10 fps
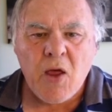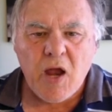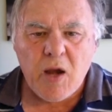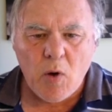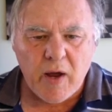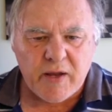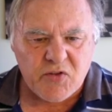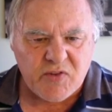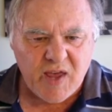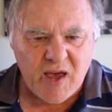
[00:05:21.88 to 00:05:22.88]
Anyway, I
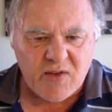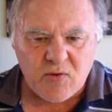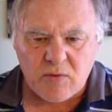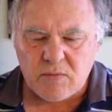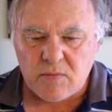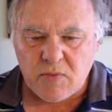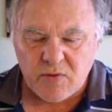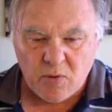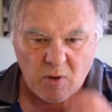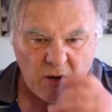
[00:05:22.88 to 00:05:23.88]
just castled. I
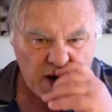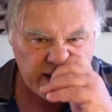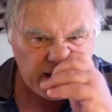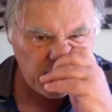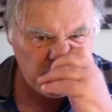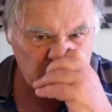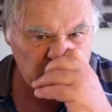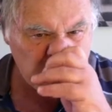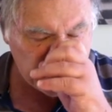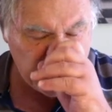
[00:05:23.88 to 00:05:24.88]
thought, oh, okay,
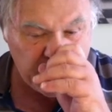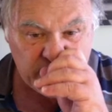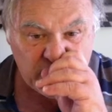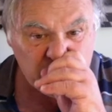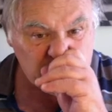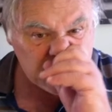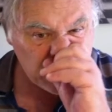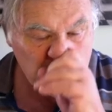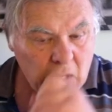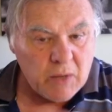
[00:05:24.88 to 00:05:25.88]
I'll castle.
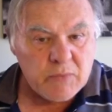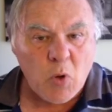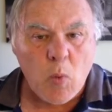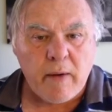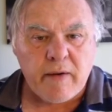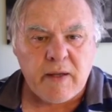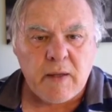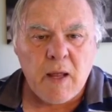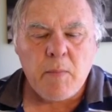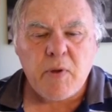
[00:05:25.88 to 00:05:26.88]
I'm not worried,
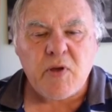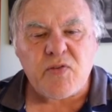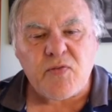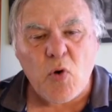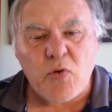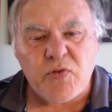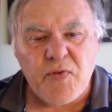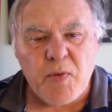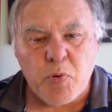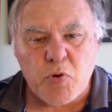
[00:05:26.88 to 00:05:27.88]
because, of course, if
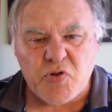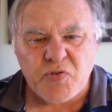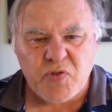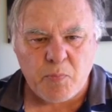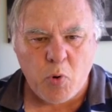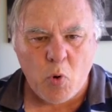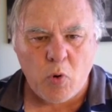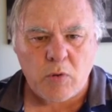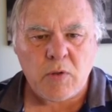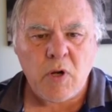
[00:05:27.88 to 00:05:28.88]
he pushes the
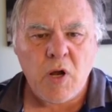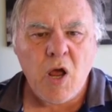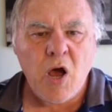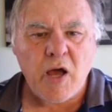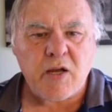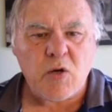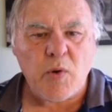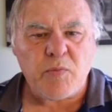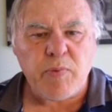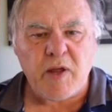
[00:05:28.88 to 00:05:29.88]
pawn, I can
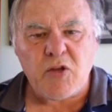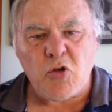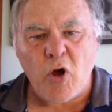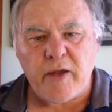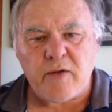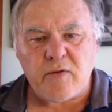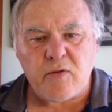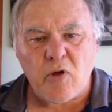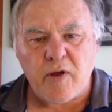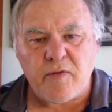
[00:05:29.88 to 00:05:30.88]
always play knight
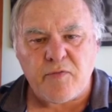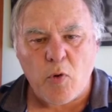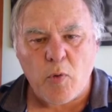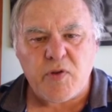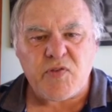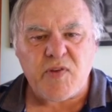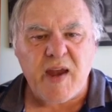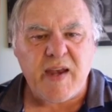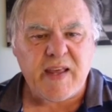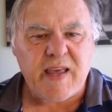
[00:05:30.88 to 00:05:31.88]
forwards,
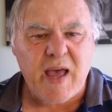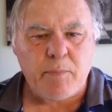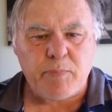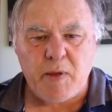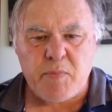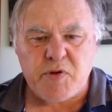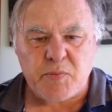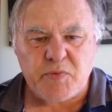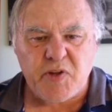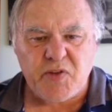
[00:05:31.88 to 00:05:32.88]
and he can't play
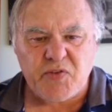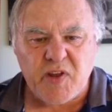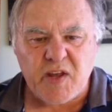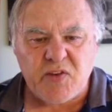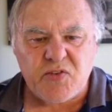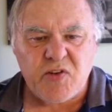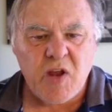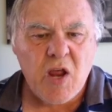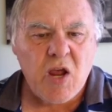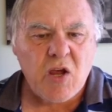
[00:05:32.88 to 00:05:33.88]
bishop d6,
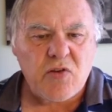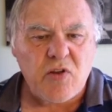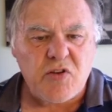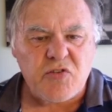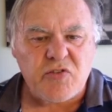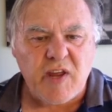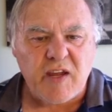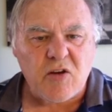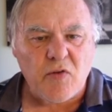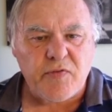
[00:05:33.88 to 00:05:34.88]
because I just take
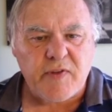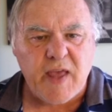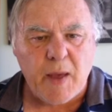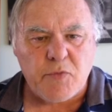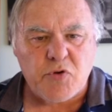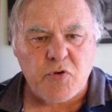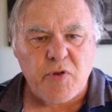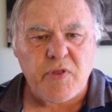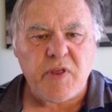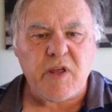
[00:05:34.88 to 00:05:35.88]
it off and
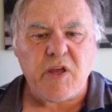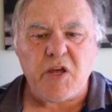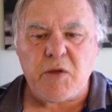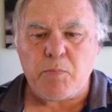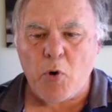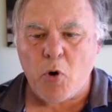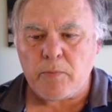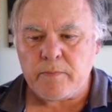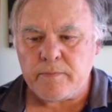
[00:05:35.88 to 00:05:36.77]
capture the e-pawn.